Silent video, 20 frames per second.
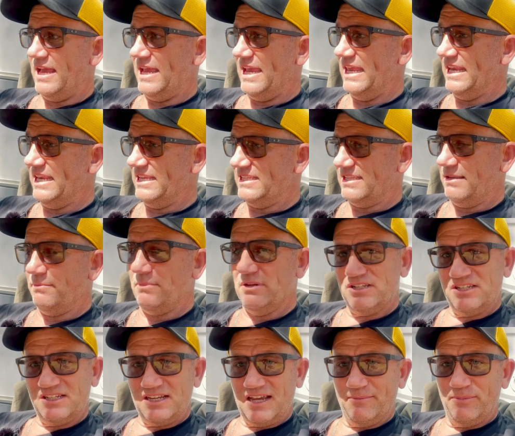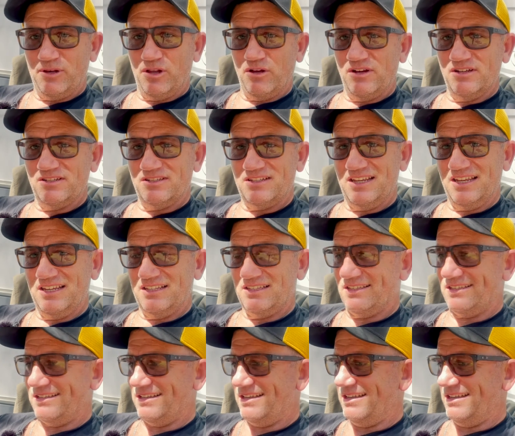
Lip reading: It is image stabilized. It's